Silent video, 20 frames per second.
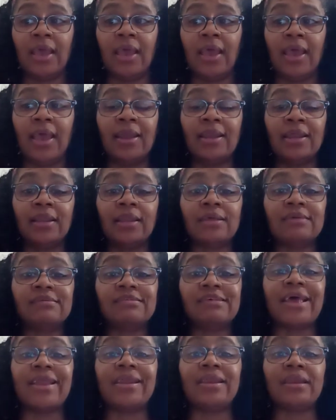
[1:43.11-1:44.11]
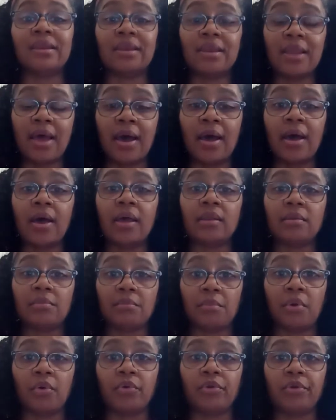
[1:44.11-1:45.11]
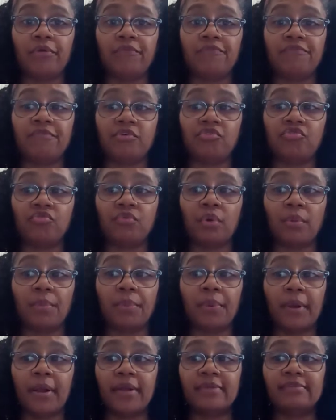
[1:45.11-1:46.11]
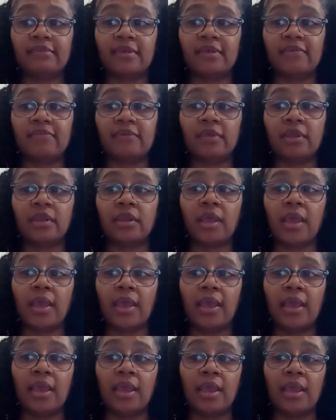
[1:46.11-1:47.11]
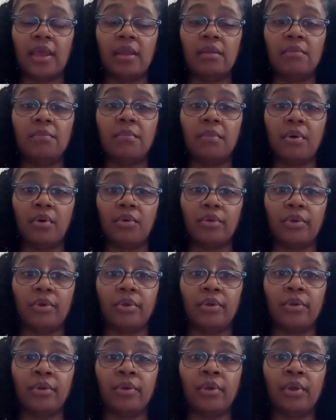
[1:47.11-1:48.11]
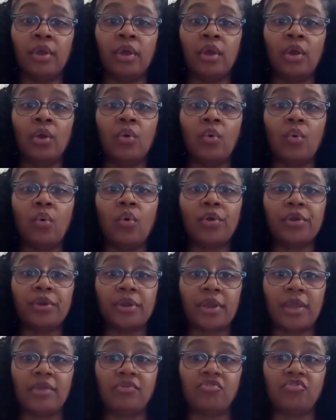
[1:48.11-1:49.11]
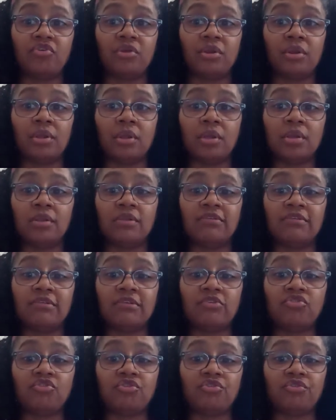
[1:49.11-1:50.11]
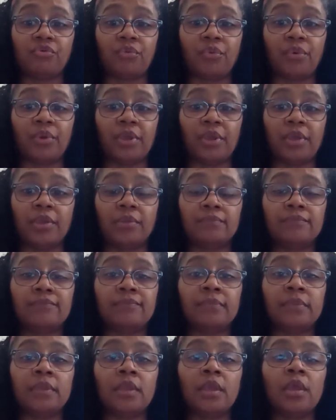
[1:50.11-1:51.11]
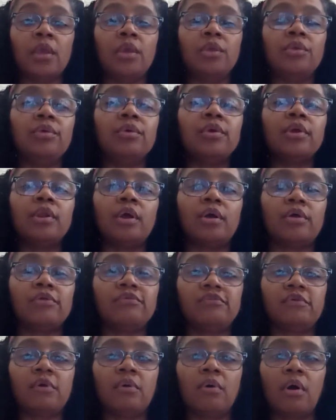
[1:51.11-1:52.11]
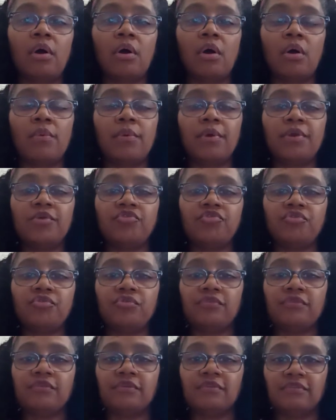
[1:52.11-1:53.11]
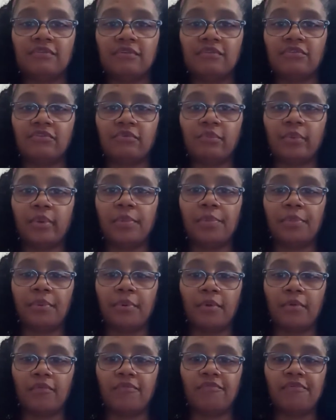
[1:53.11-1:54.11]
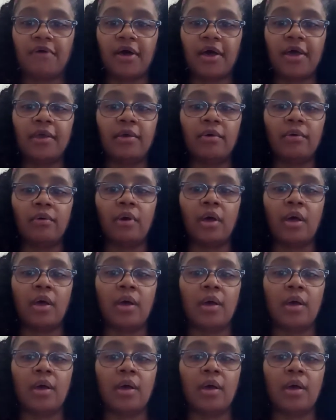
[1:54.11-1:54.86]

and it looks at non-motor visual processing and motor coordination, and it's a screen. You can also always use the sensory profile